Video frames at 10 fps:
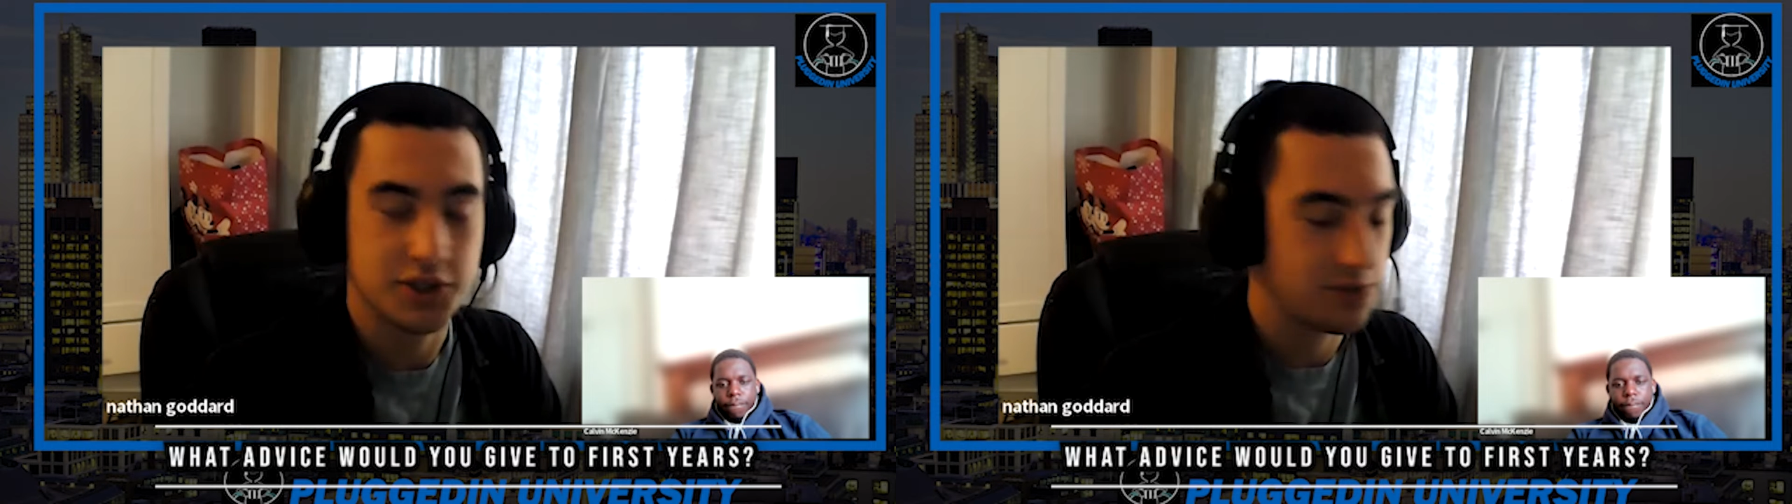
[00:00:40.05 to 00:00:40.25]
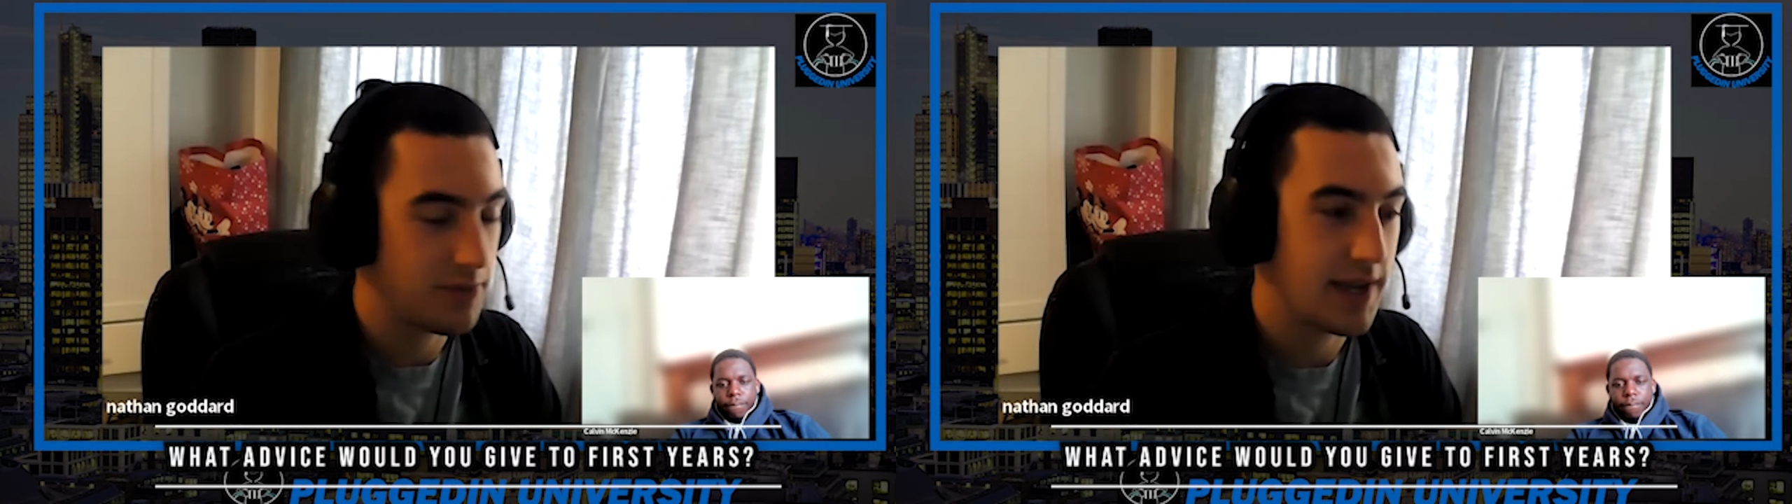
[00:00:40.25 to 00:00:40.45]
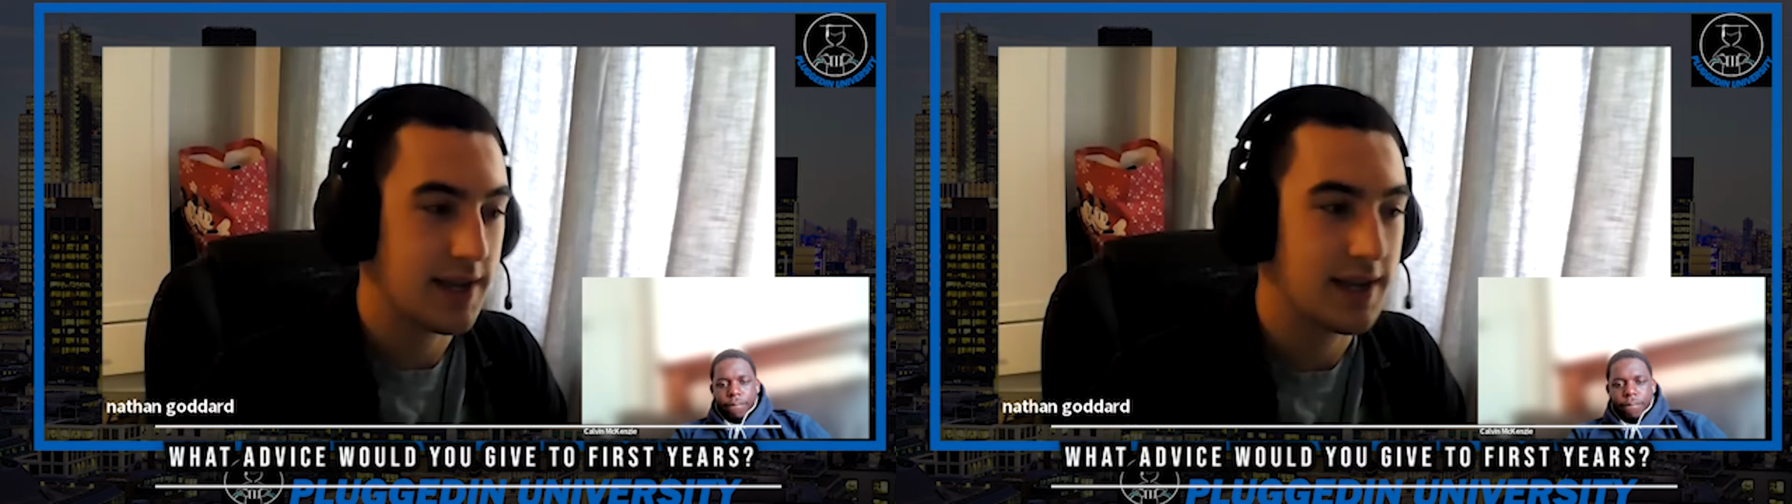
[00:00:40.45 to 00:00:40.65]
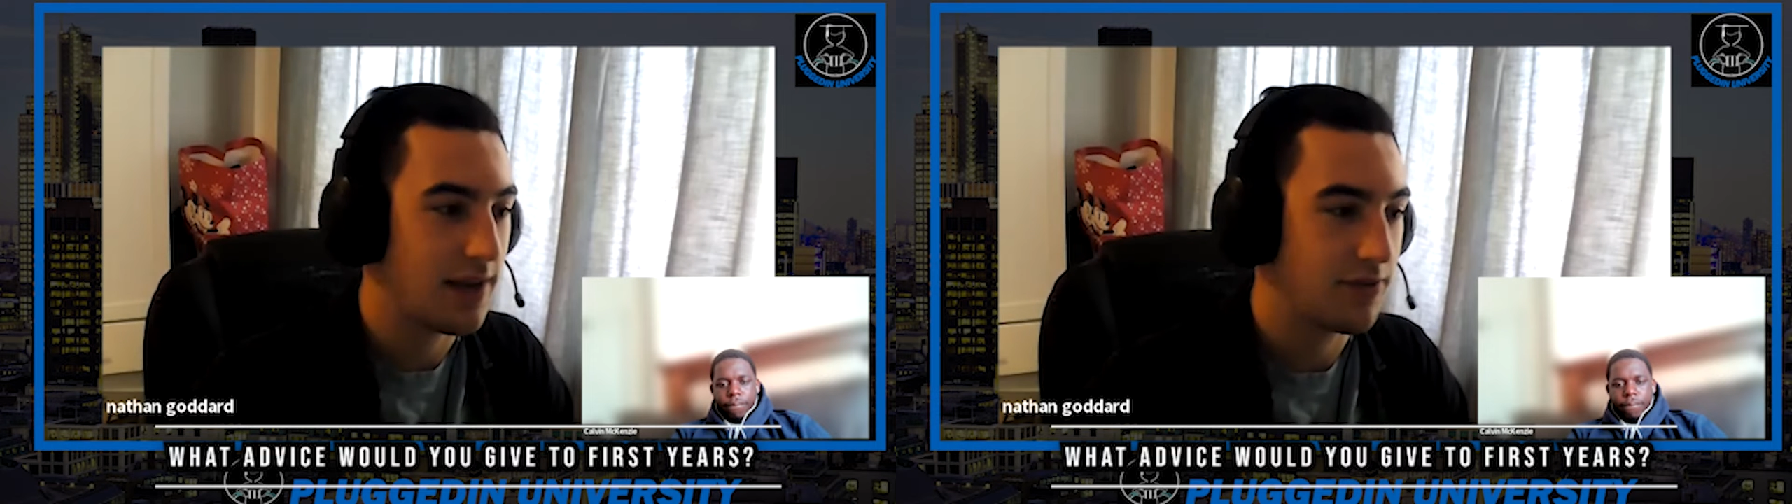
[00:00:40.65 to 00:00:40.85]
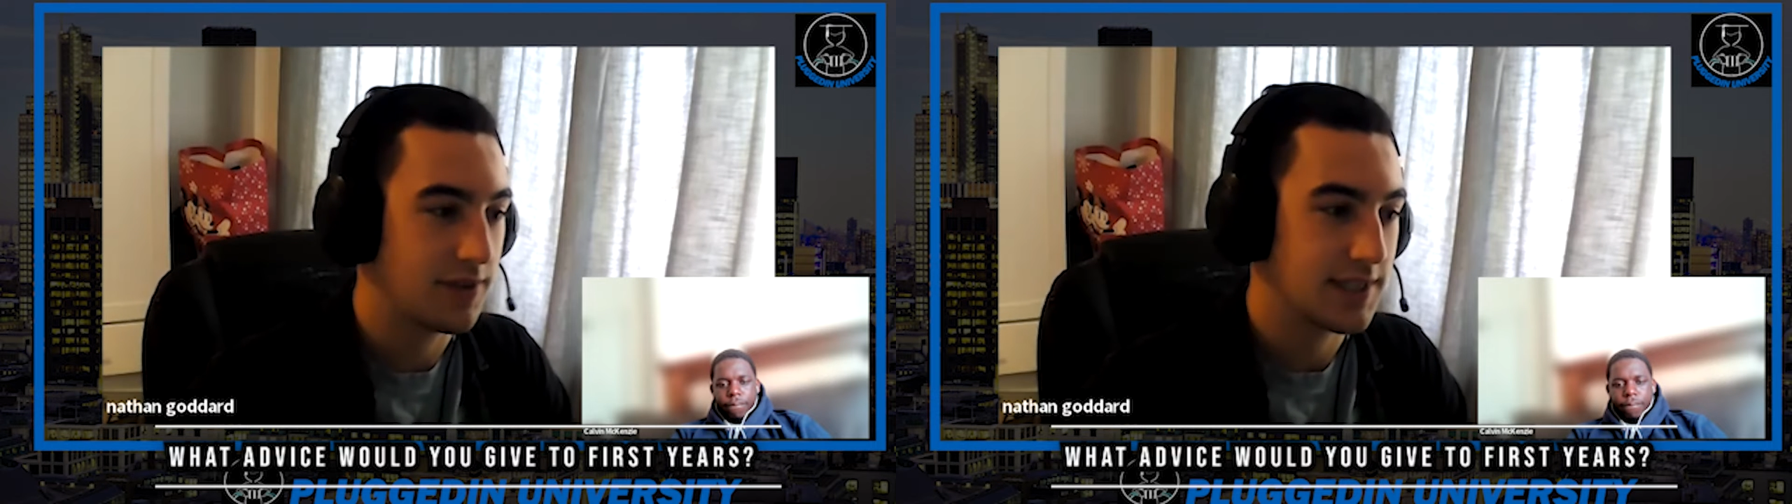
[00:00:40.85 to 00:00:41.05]
just make an
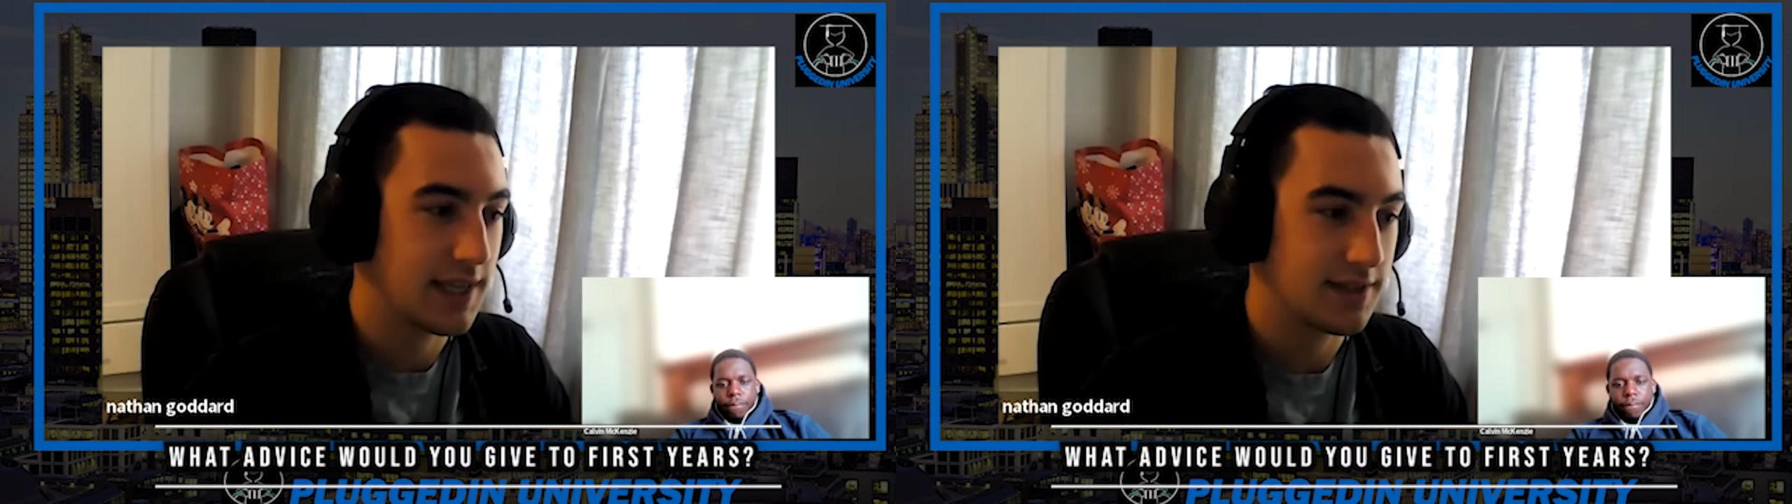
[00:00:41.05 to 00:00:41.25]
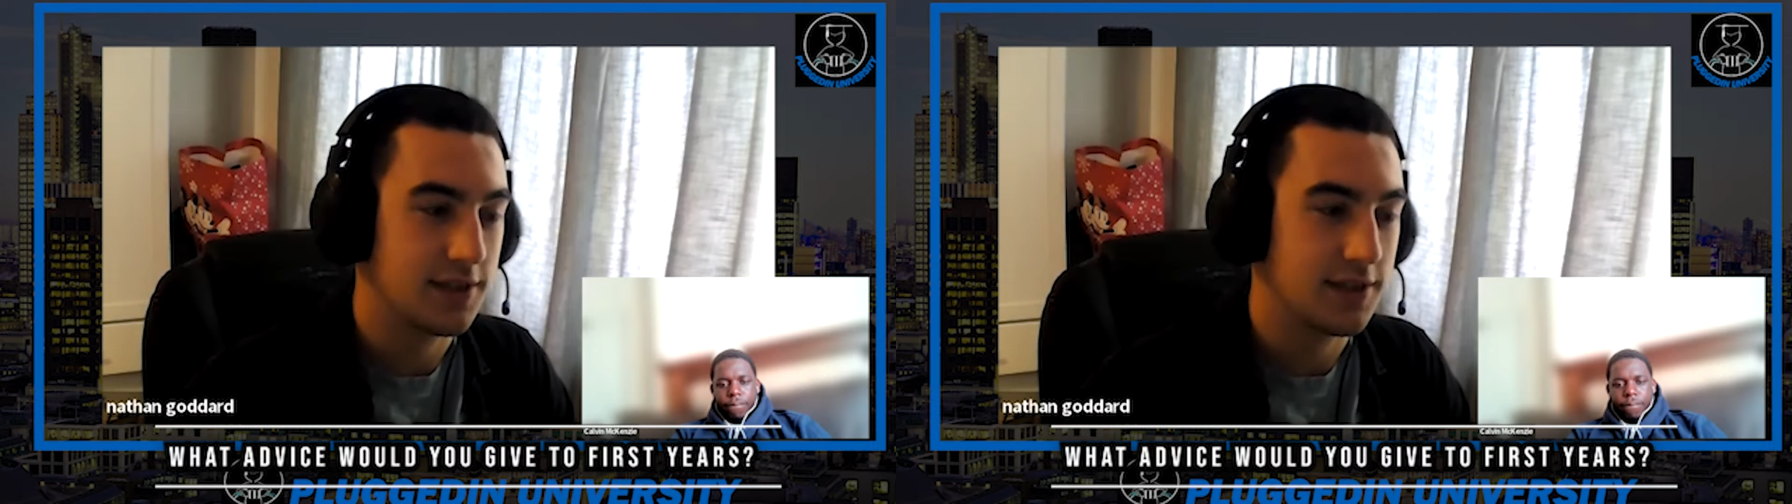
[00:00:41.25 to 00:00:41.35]
effort to get